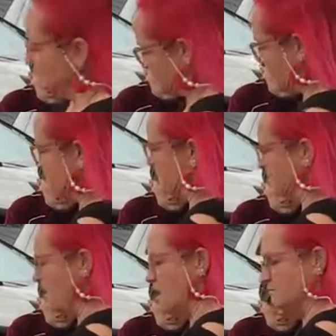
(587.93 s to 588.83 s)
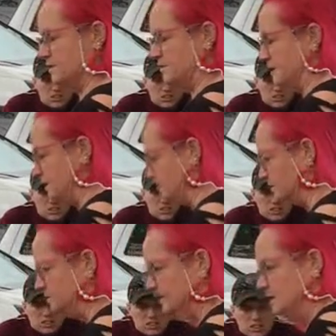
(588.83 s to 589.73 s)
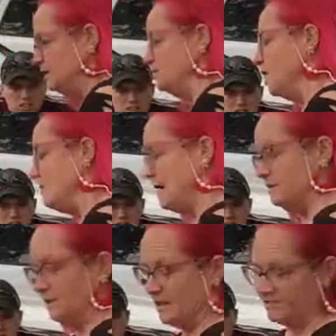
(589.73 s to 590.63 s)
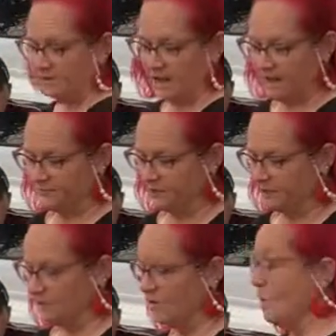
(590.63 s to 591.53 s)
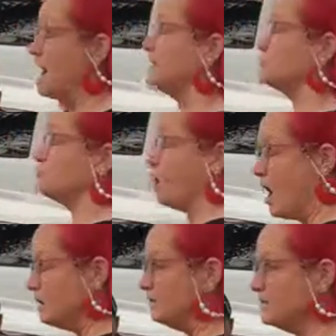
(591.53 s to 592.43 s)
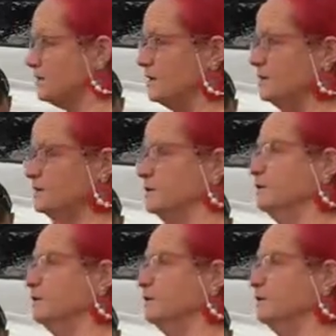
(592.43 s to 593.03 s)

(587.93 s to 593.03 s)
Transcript: there's something wrong with you, nobody will ever love you, what is wrong with you,